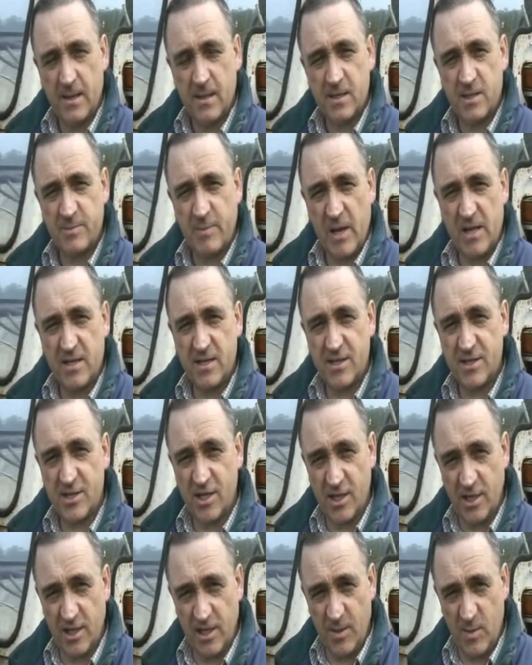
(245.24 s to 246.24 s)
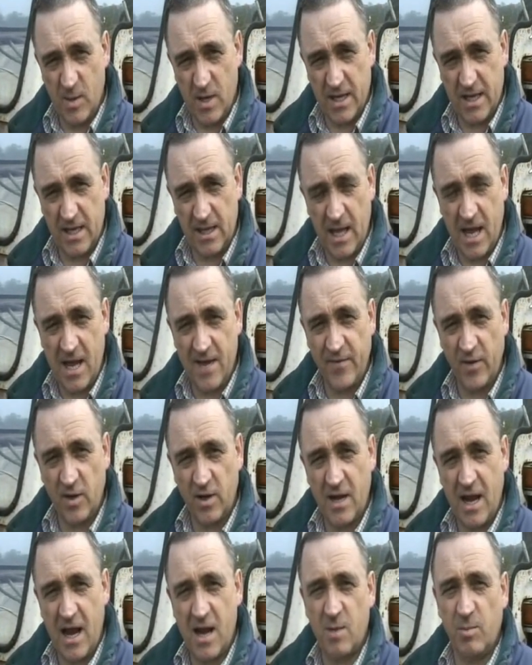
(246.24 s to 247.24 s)
spent its early working life on
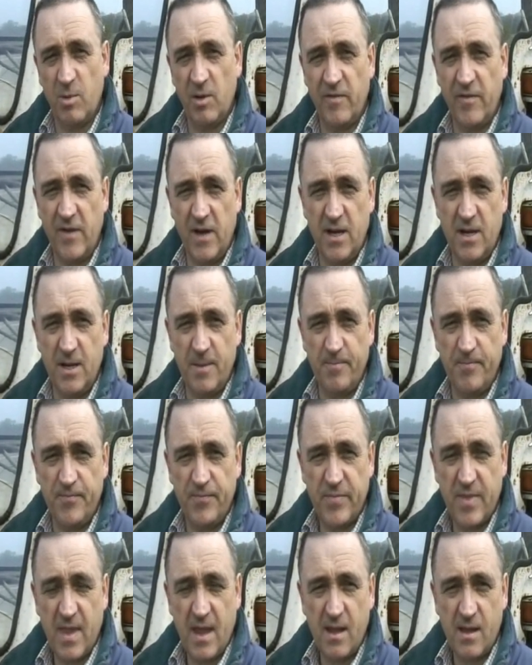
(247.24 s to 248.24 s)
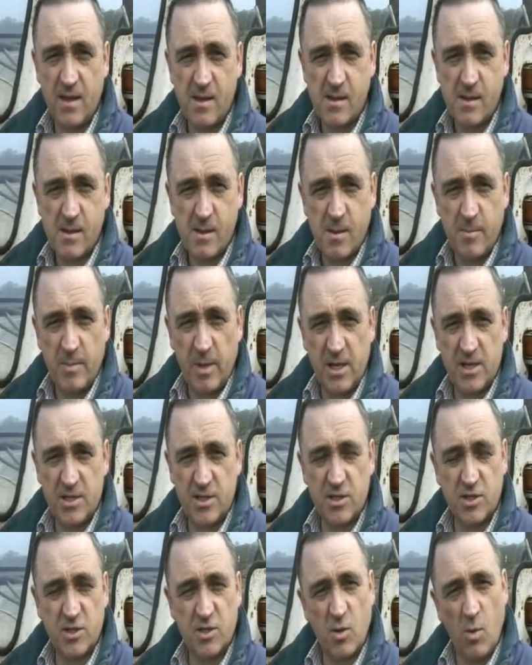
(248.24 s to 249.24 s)
an arable farm, because
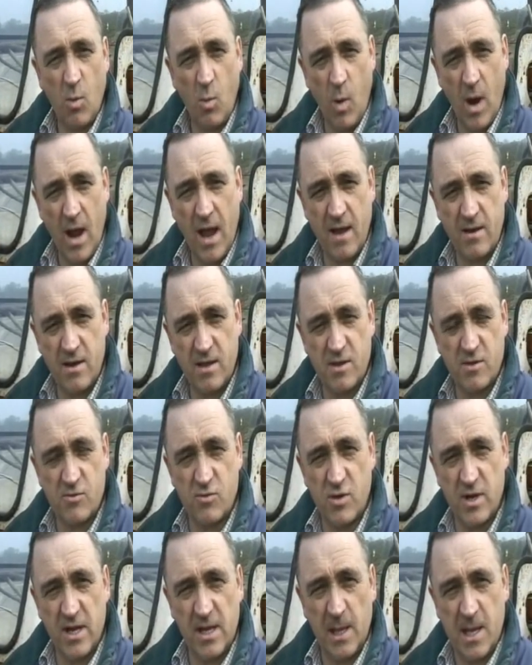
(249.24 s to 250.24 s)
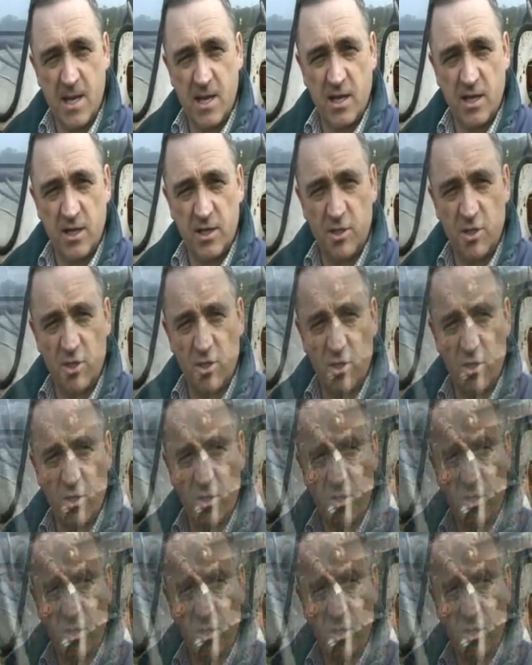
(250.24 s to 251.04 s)
there's wear in the rear linkage